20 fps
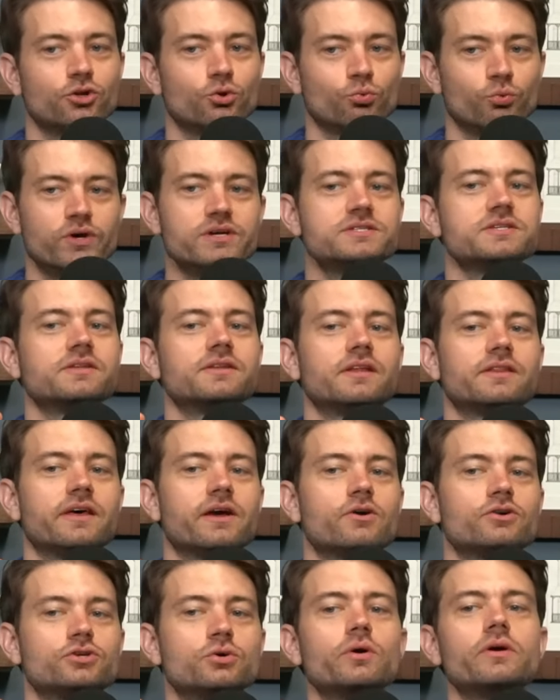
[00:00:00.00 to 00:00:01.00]
And the reason that
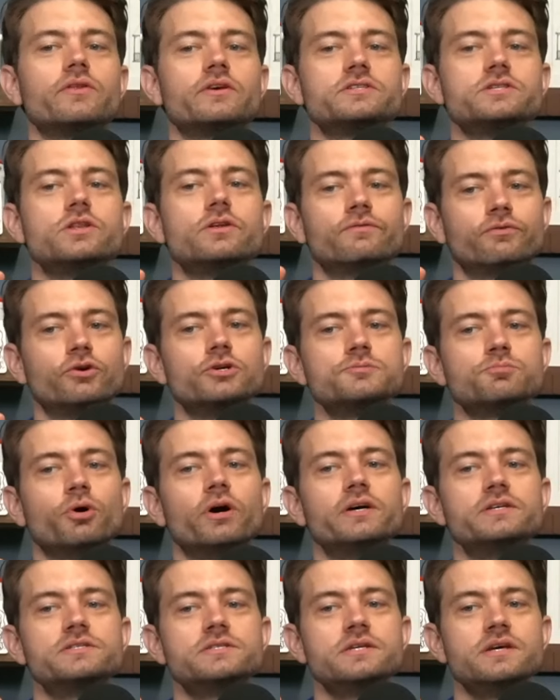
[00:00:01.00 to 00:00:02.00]
they are doing this in the first
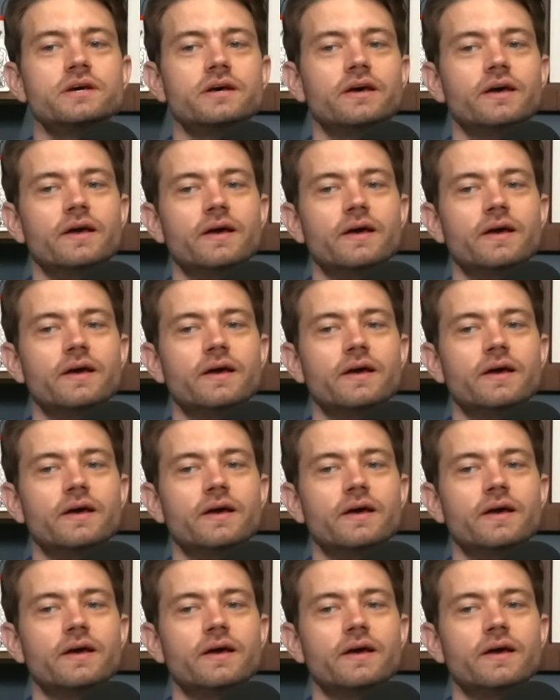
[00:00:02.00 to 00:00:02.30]
place,